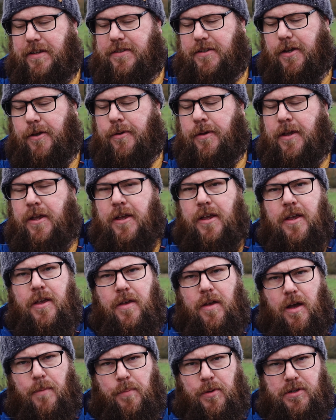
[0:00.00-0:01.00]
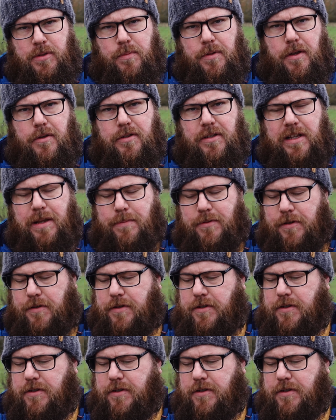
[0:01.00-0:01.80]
So I'll put some of those clips on the